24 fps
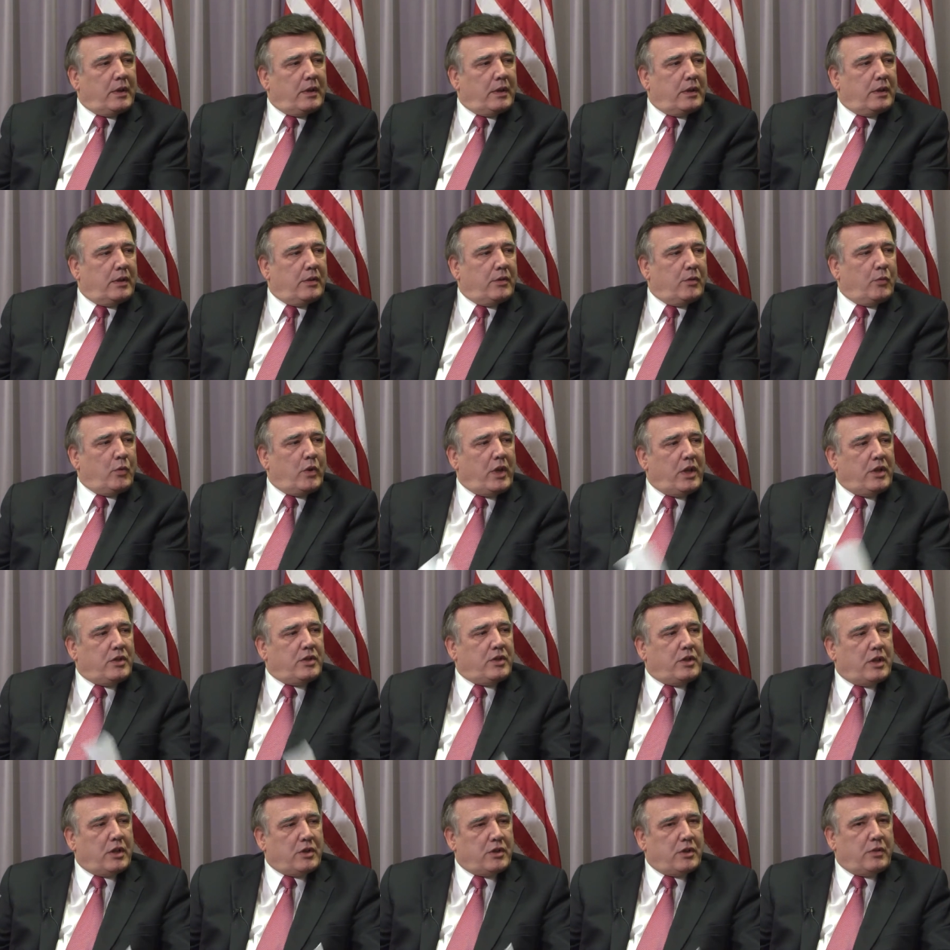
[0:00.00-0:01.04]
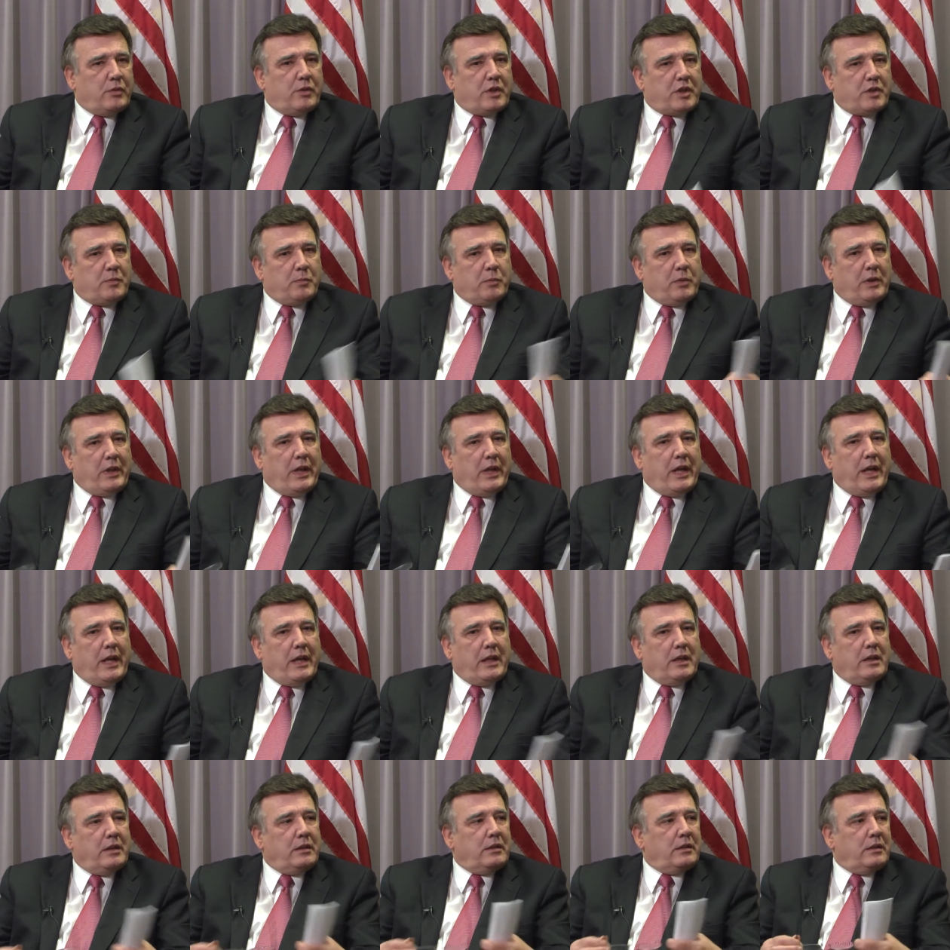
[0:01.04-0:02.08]
the weeds, just to
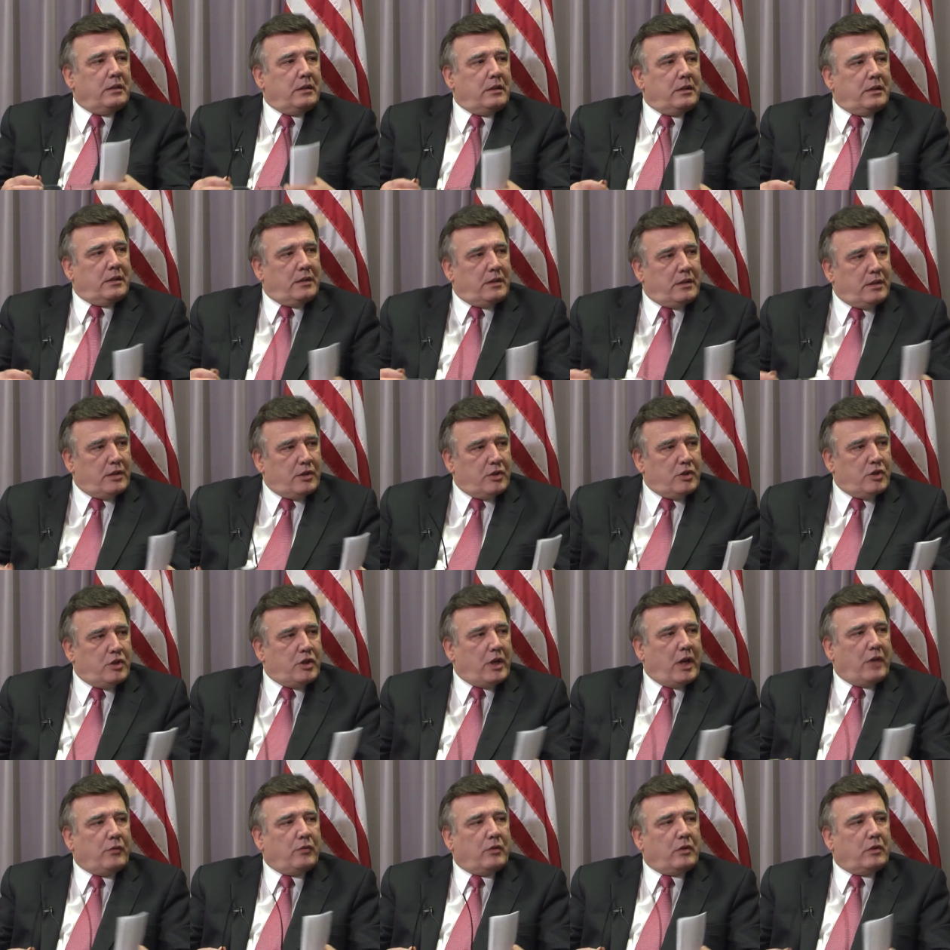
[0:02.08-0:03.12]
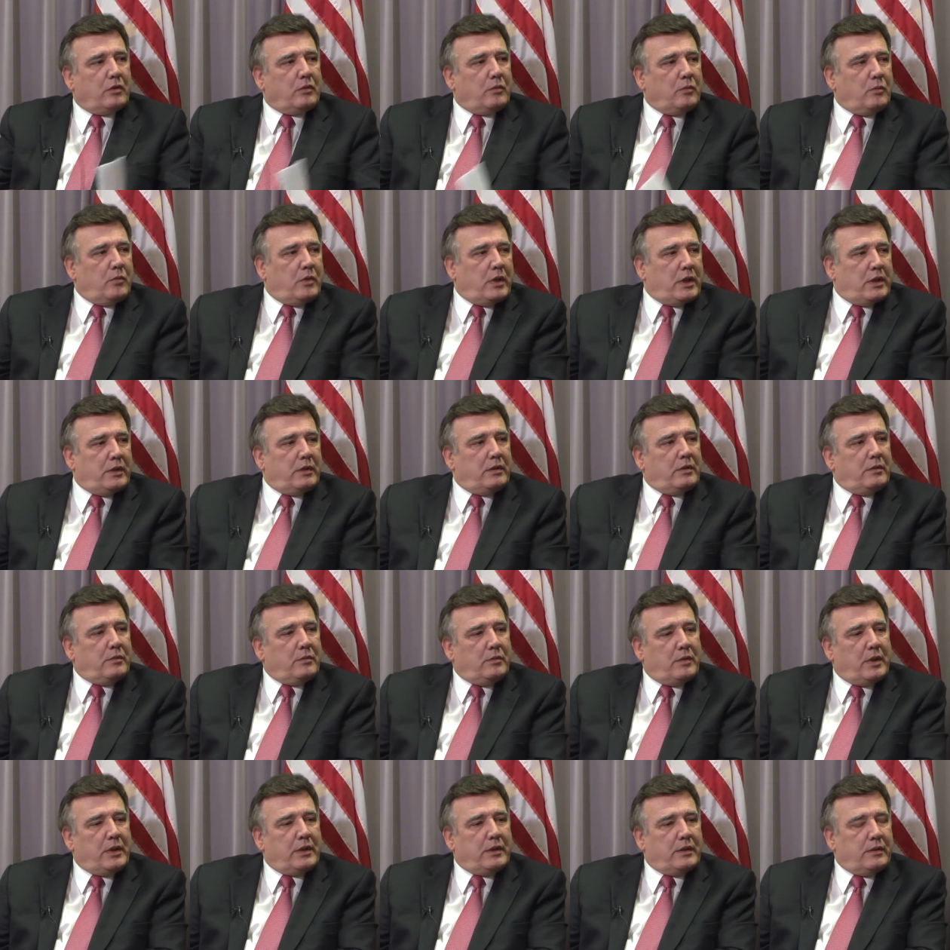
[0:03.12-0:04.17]
explain in general
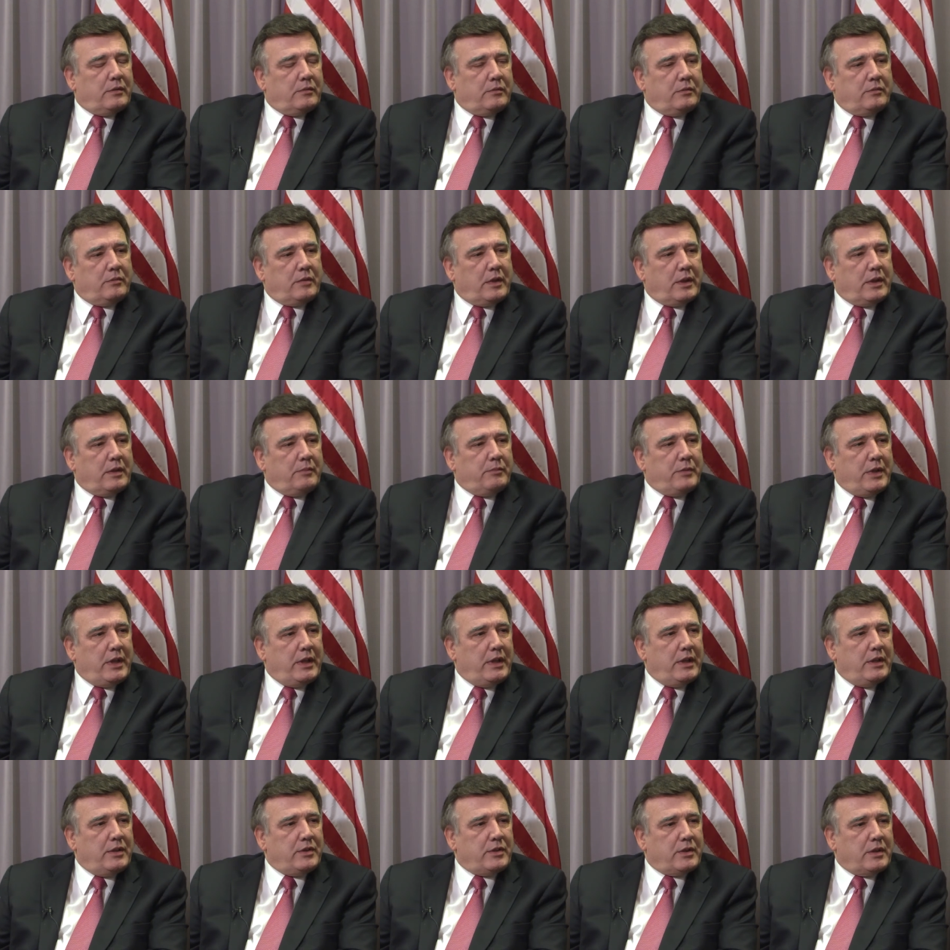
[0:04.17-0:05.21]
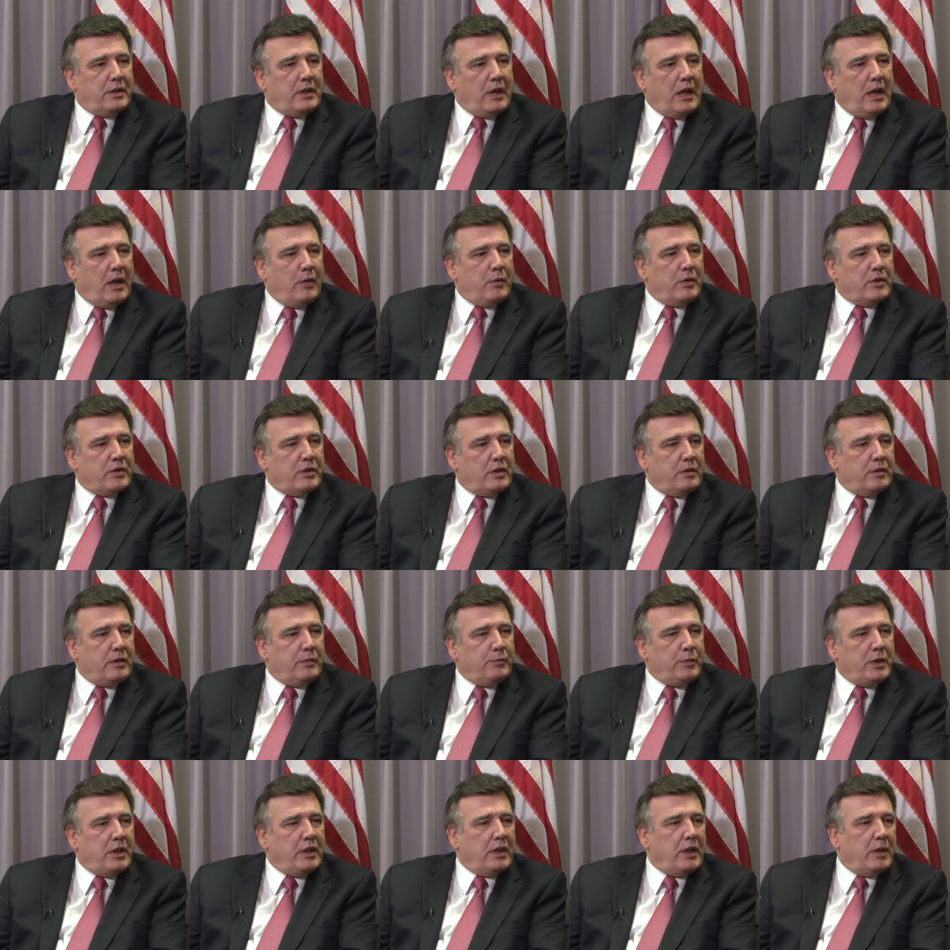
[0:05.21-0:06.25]
what it means and how it's
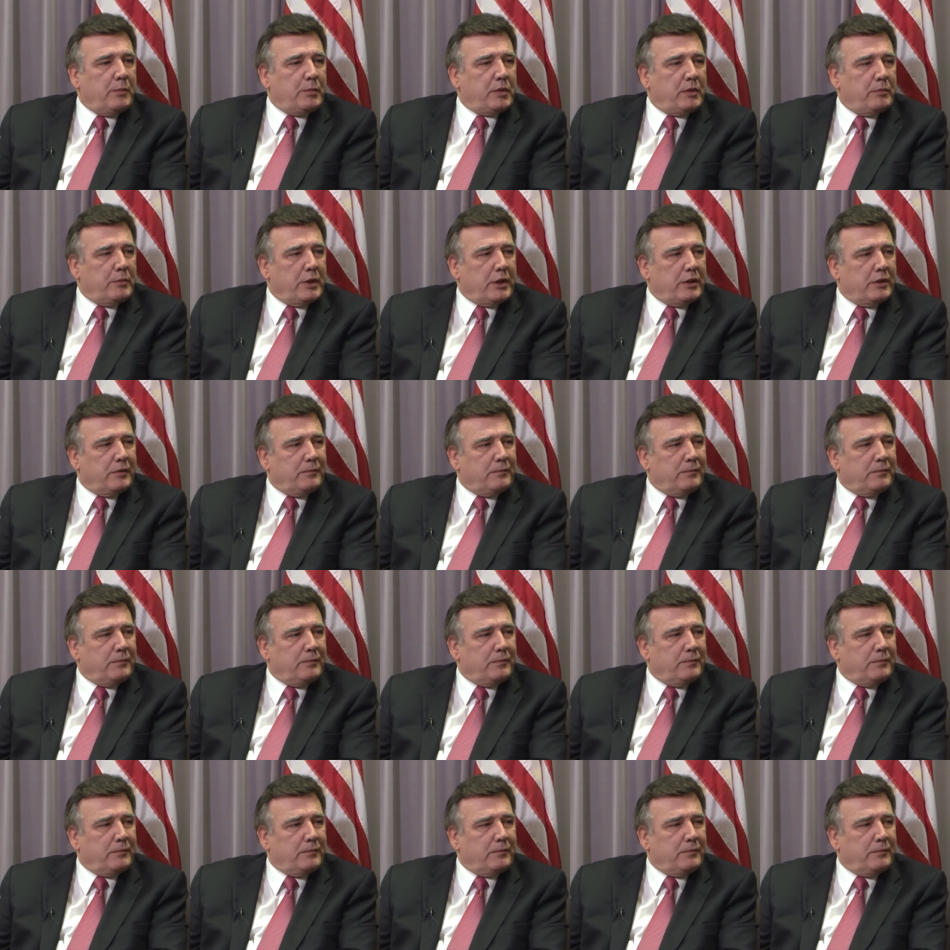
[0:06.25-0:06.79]
being implemented.